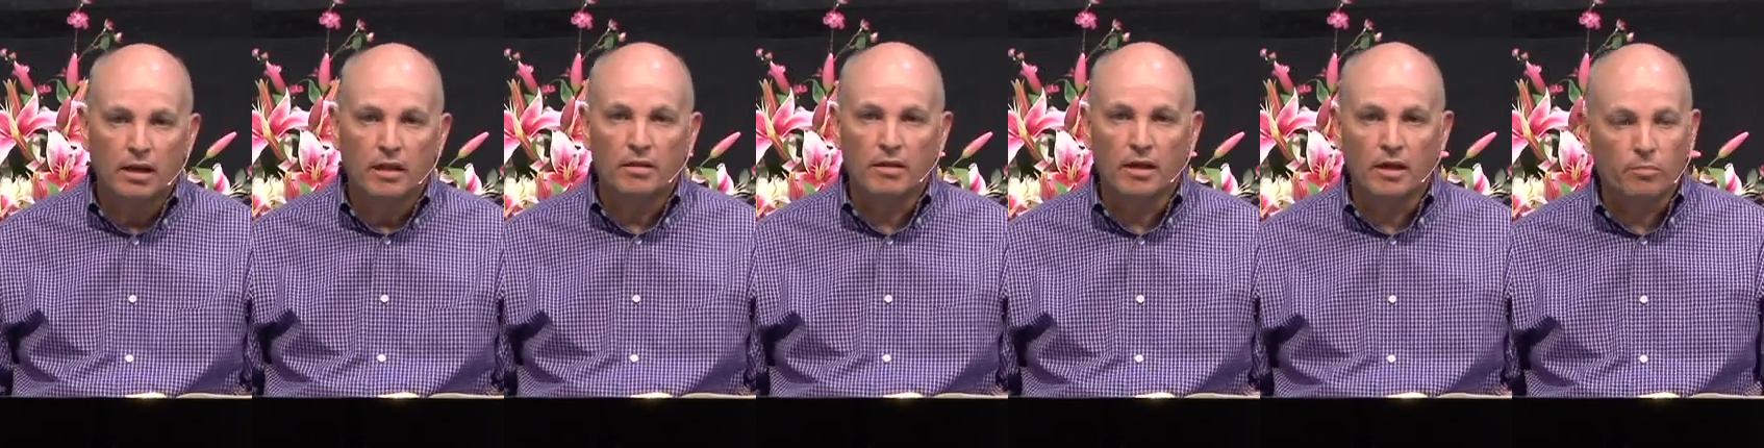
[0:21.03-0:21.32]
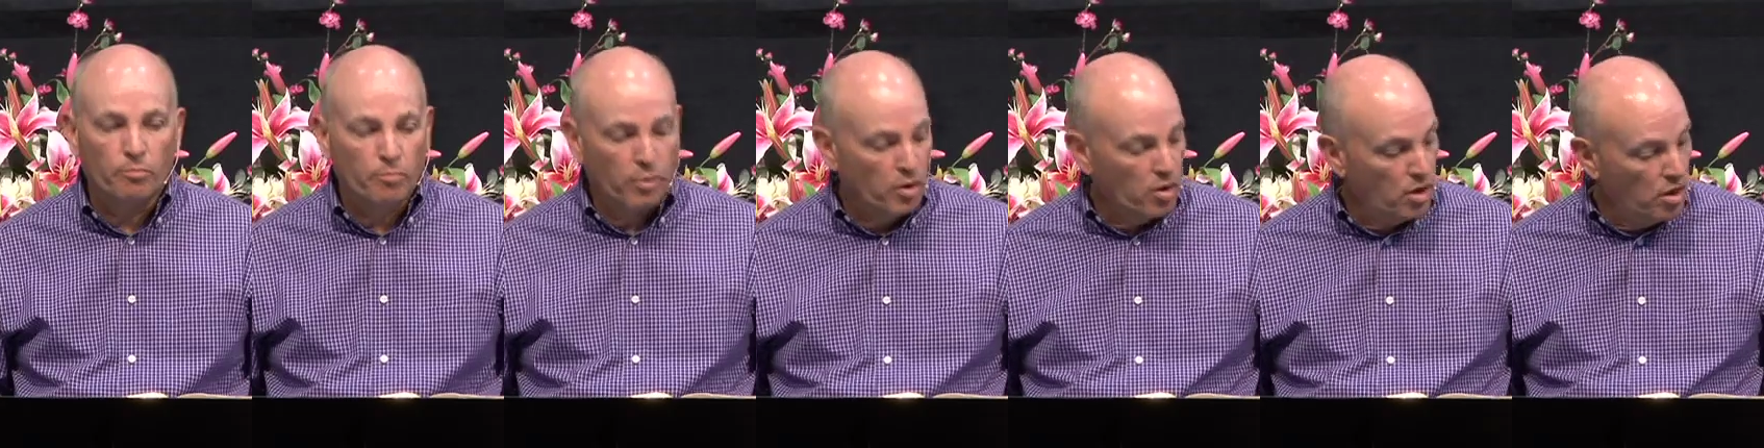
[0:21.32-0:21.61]

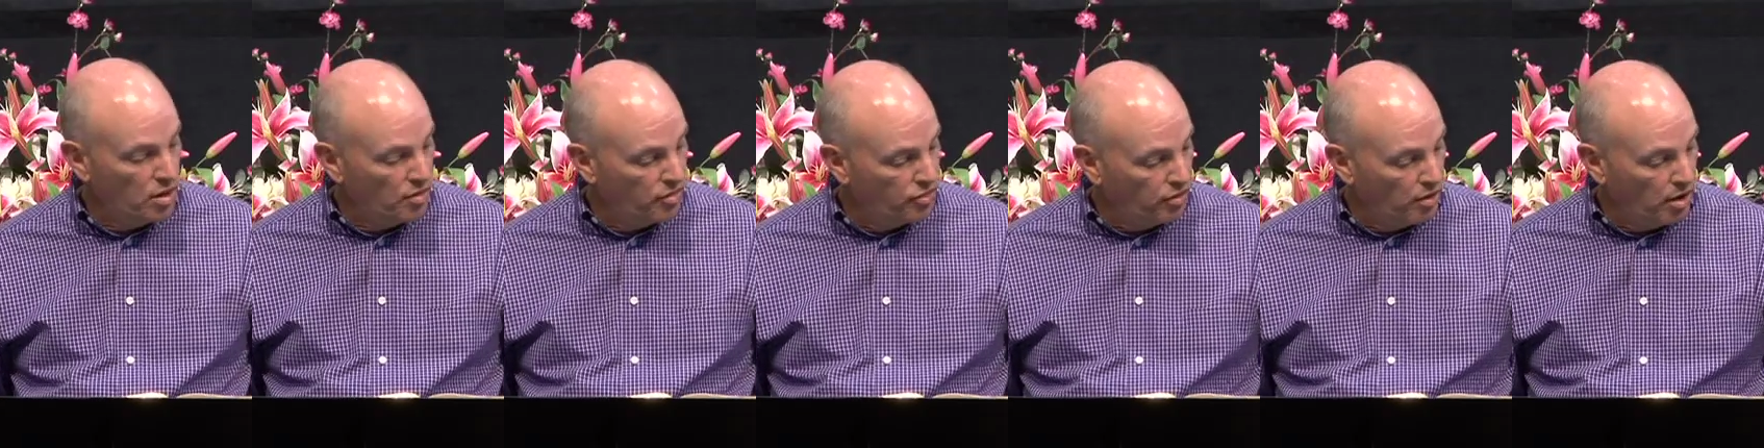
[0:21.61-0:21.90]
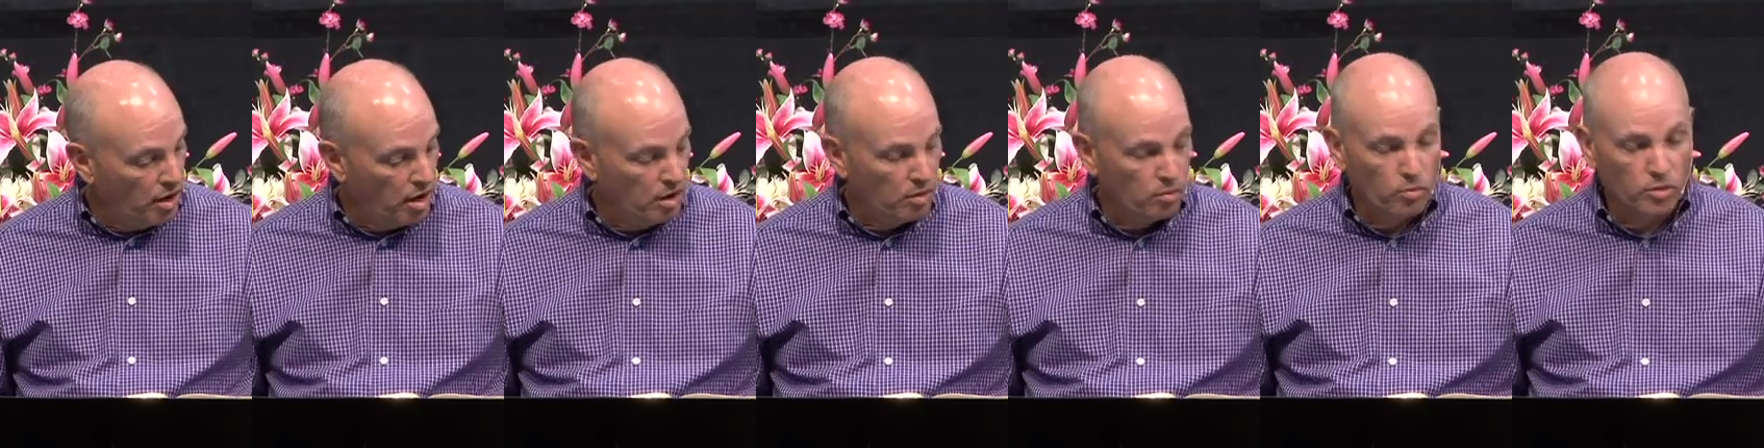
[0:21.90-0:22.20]
that Paul
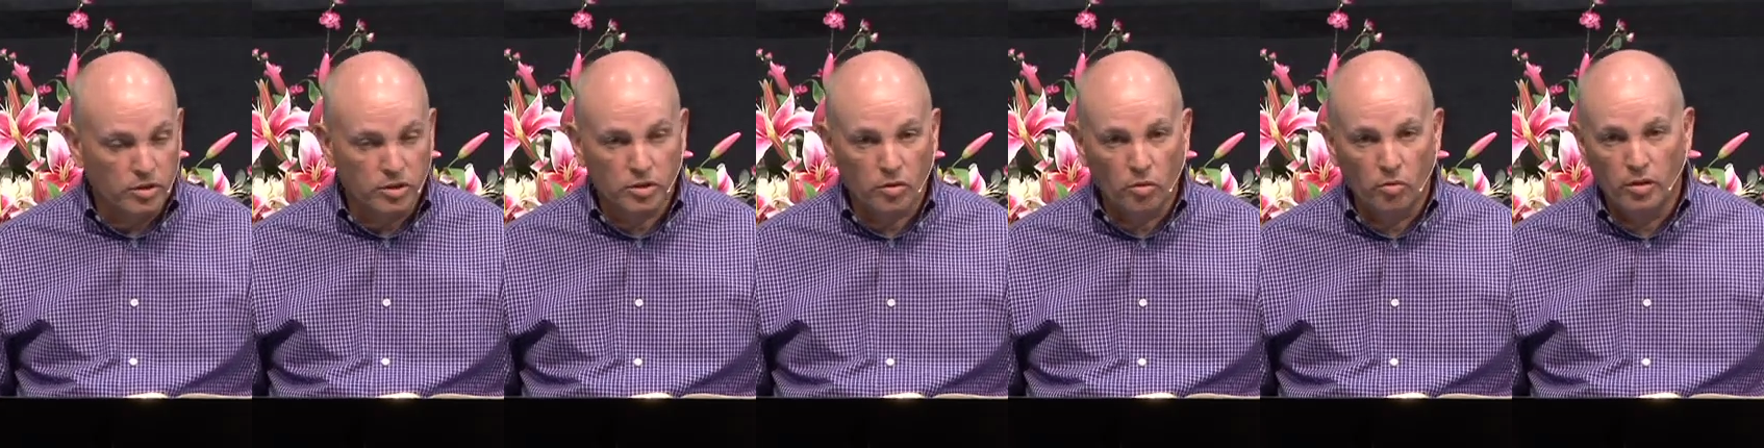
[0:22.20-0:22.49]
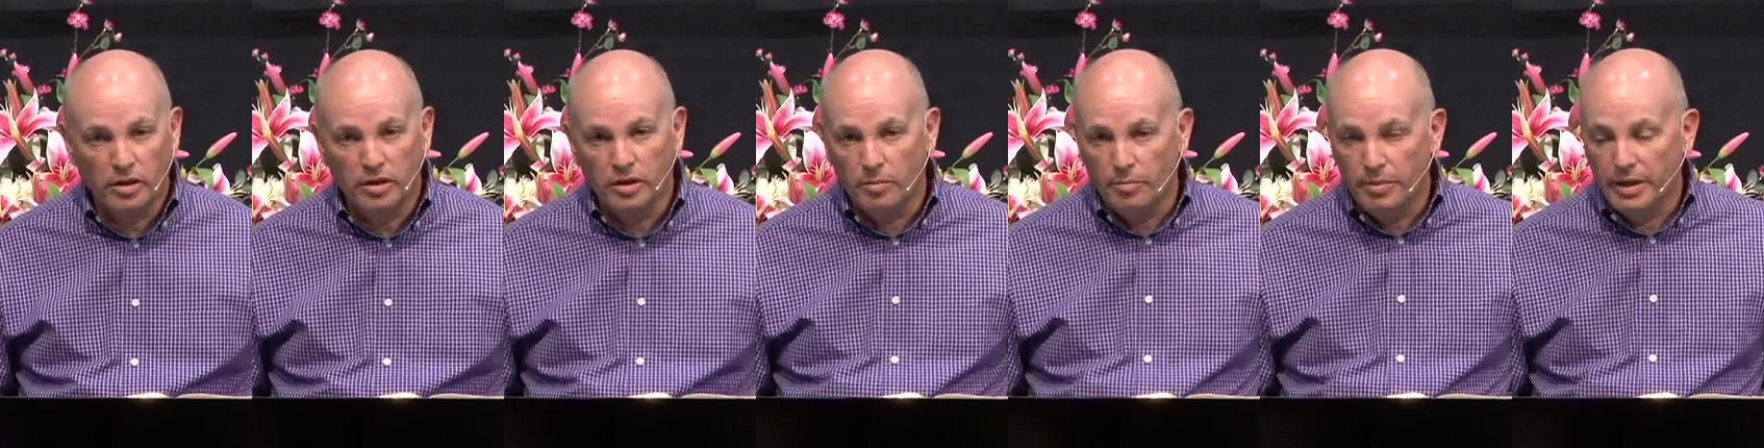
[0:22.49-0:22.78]
thought was
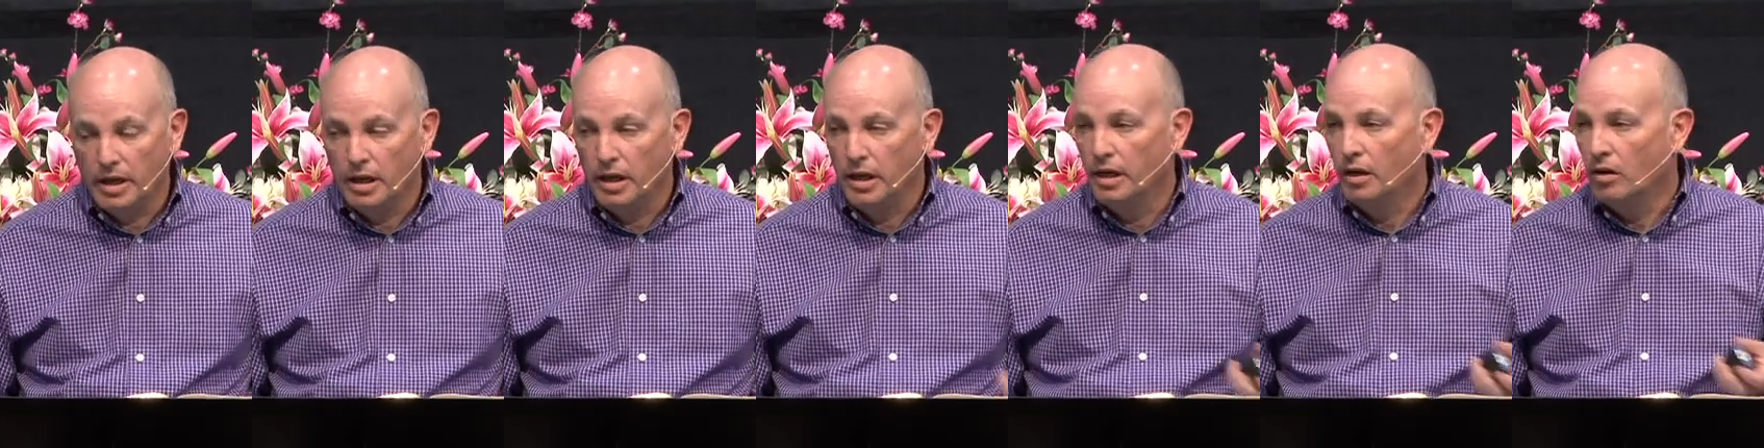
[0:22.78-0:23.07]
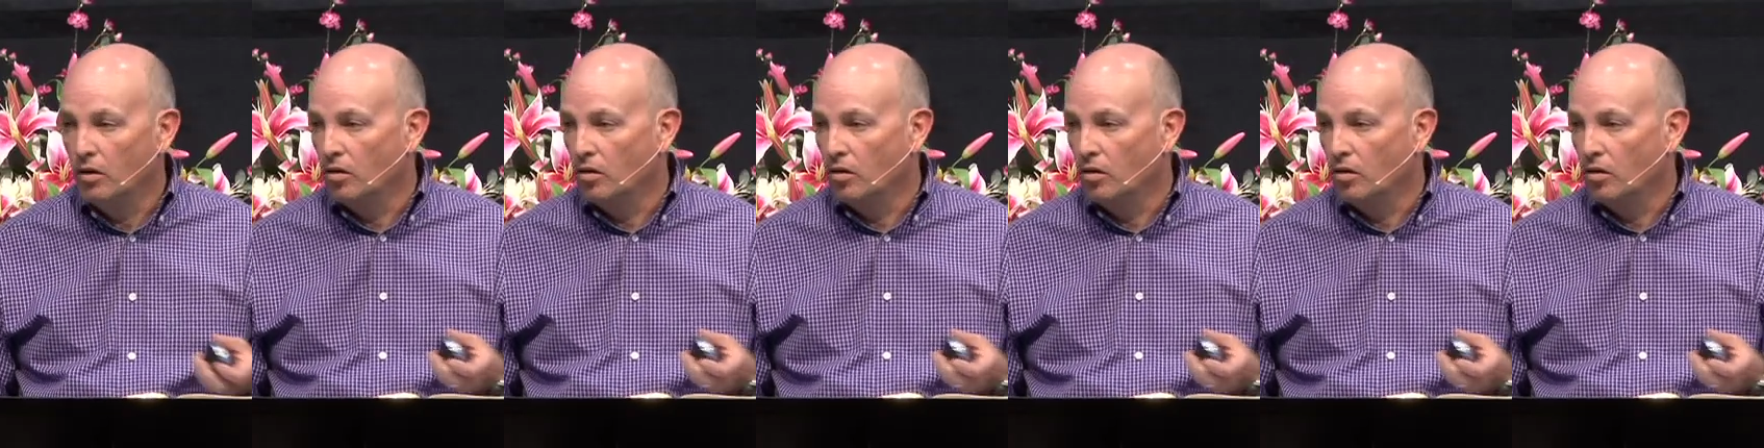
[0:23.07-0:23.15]
going to be